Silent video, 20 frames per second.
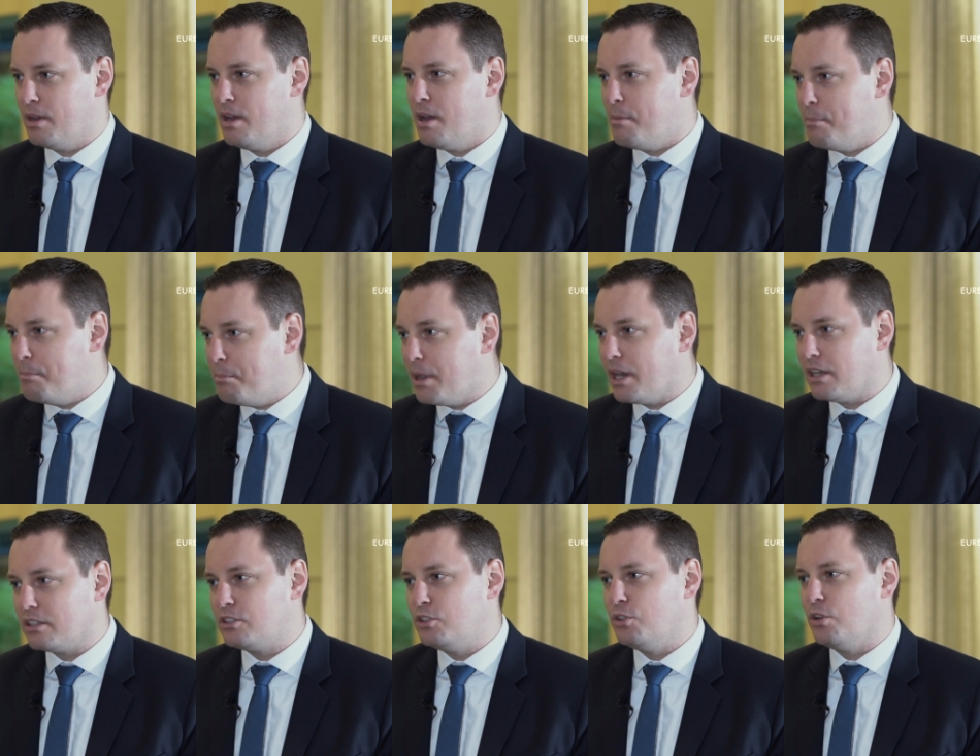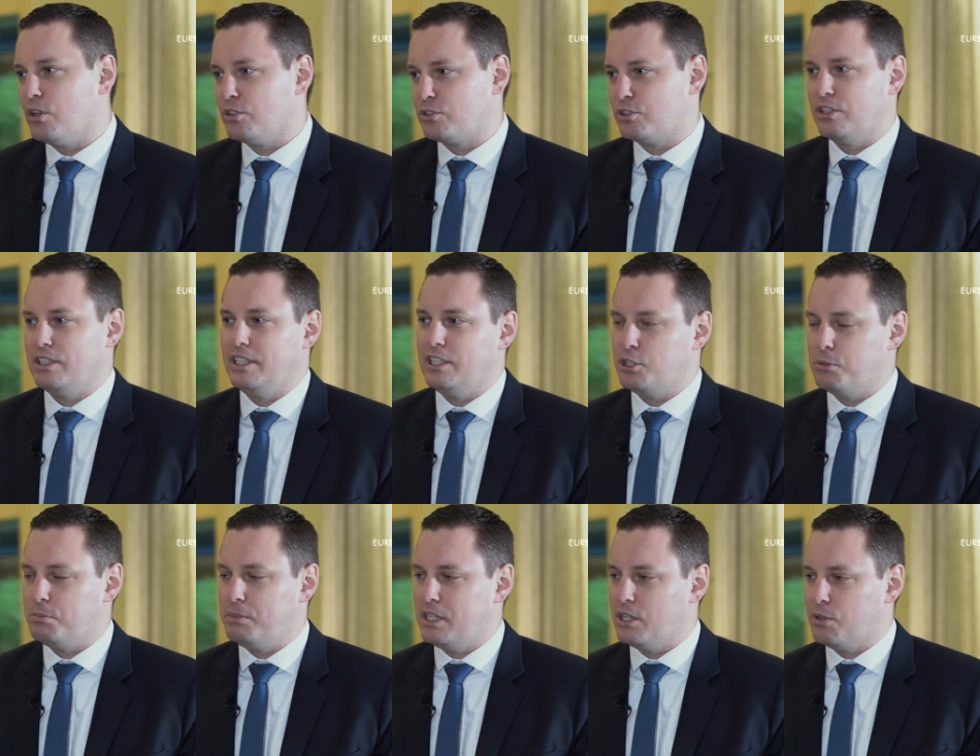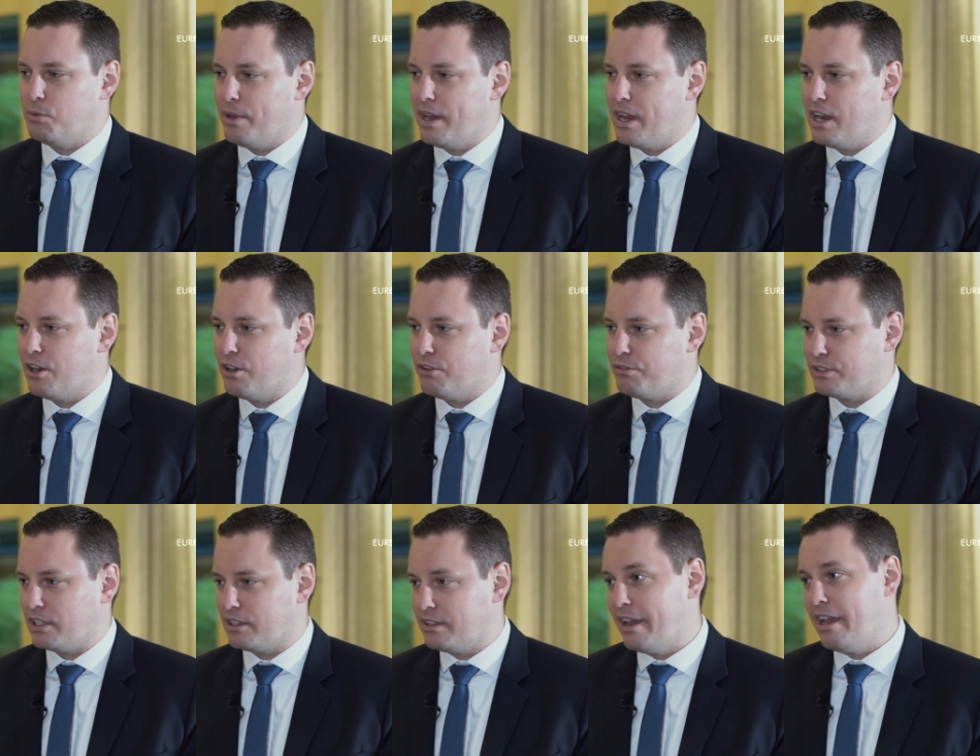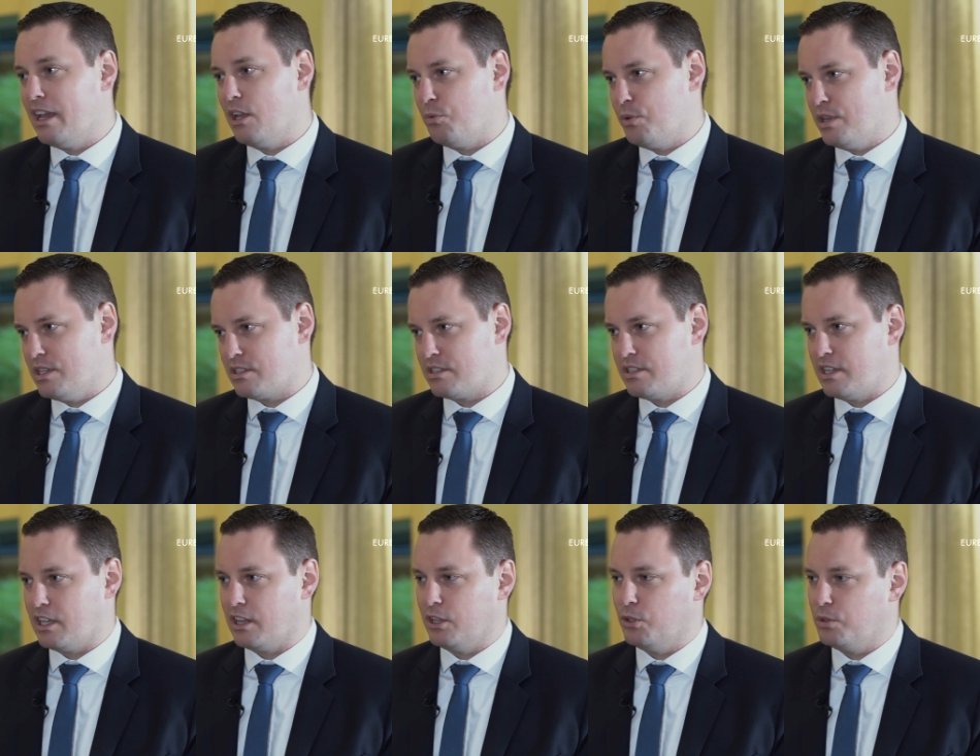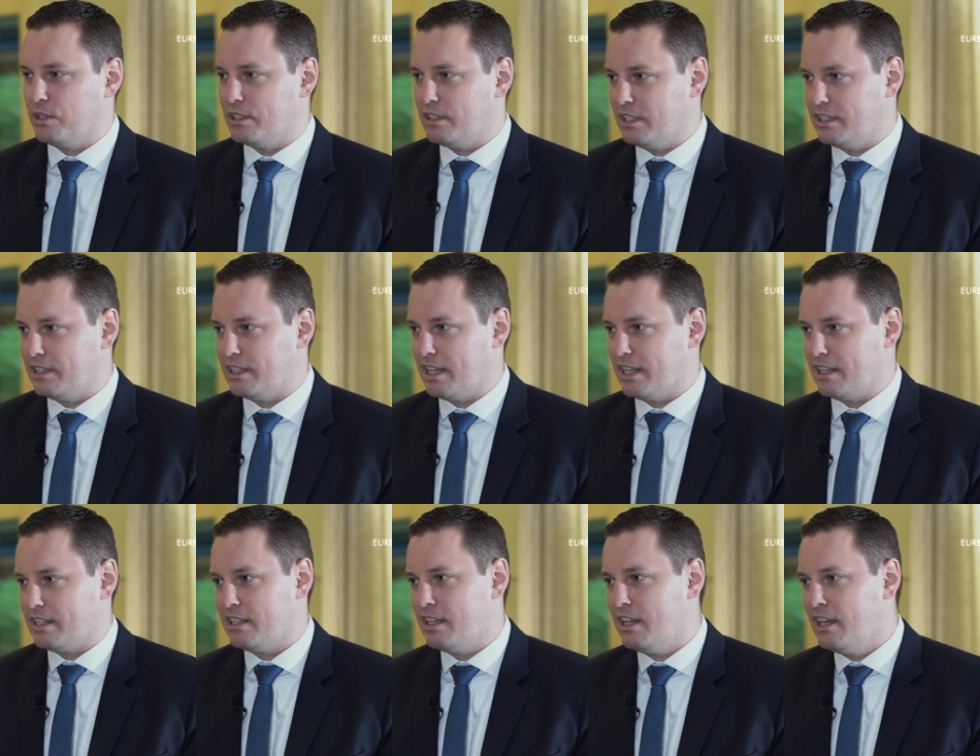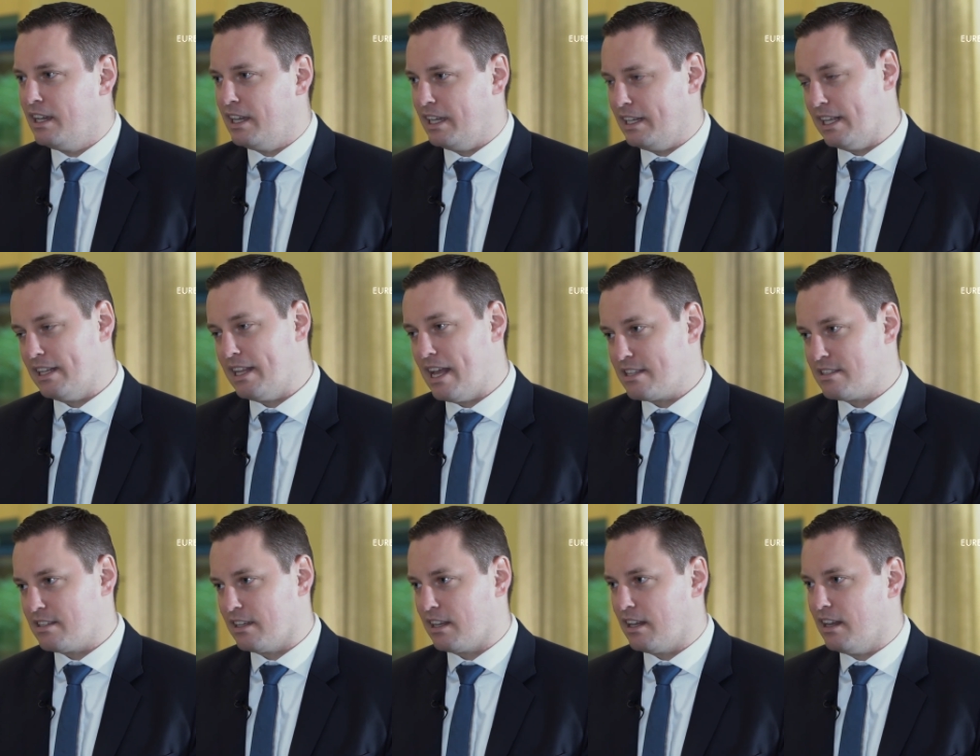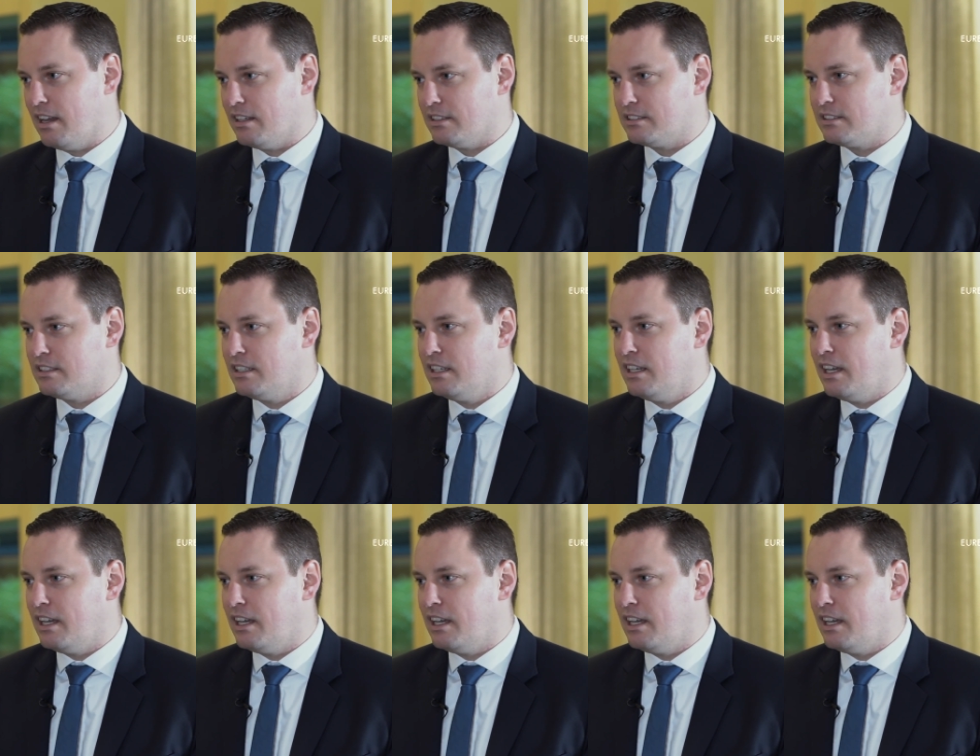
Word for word: Hmm. But you also need to be aware of the tail risks included in that, in that asset class.